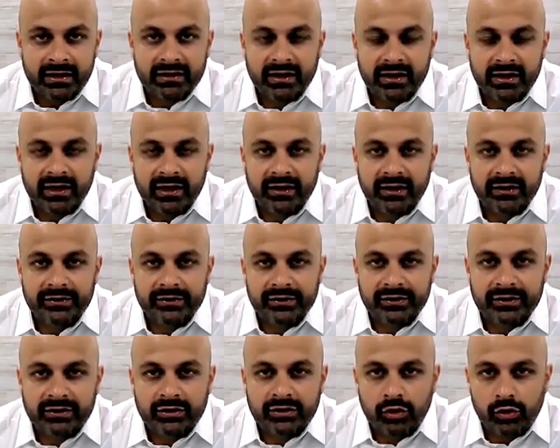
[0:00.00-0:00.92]
uh,
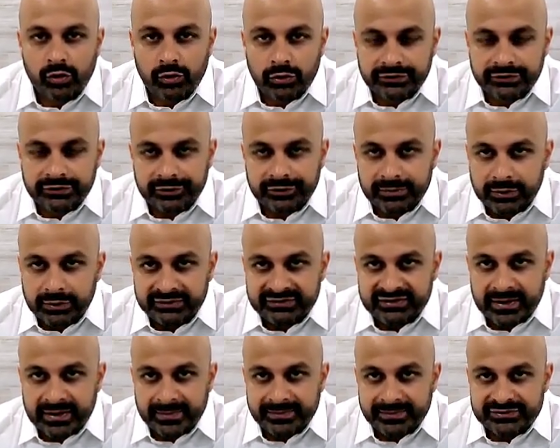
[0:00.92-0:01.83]
the cold
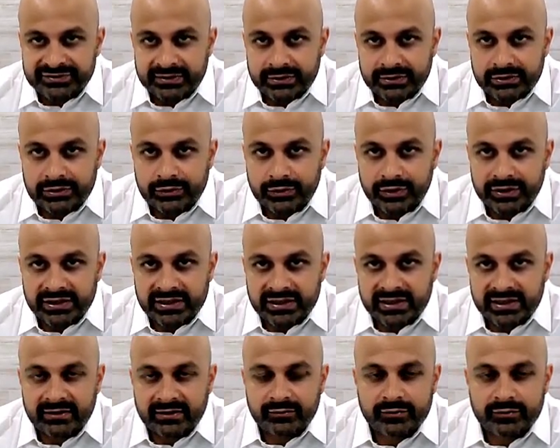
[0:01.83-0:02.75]
thermoreceptors on the
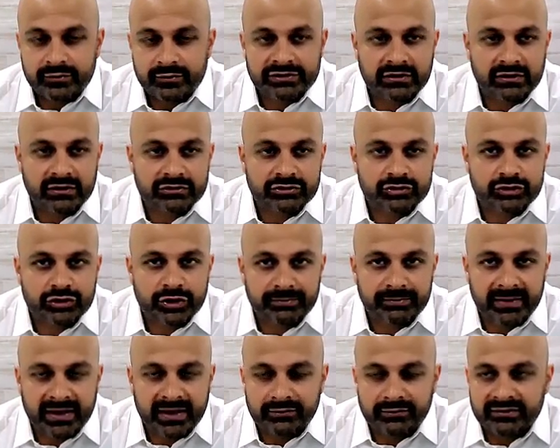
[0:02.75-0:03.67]
cornea, which are called
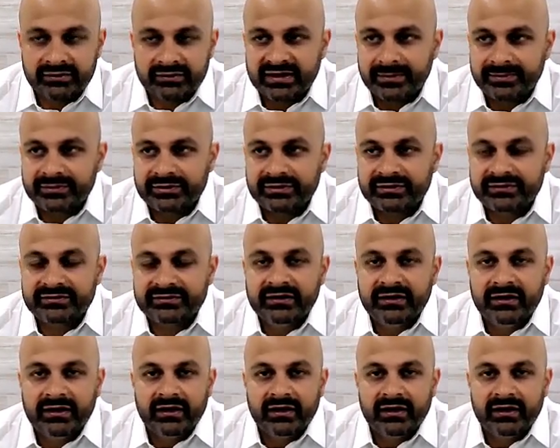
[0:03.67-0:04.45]
TRPM8 receptors,